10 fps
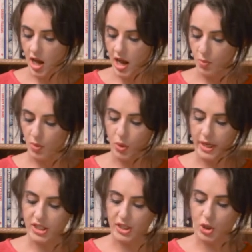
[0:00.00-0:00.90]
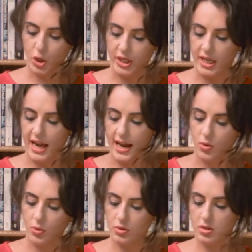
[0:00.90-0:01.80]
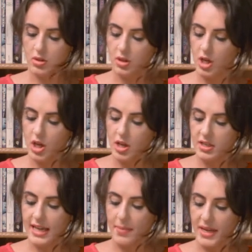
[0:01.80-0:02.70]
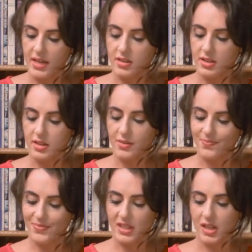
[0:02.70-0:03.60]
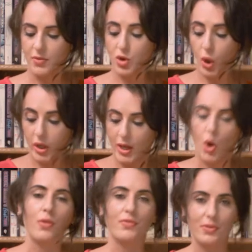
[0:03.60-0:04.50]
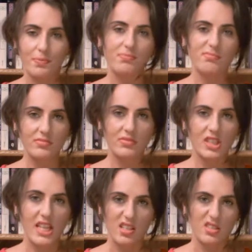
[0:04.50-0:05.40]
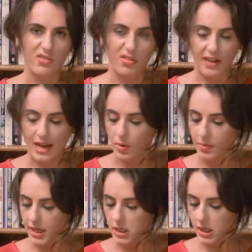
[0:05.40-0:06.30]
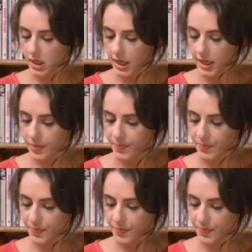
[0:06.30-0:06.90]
And we're wanting to cook it out. So that means it's kind of cooking off the taste of the flour, basically.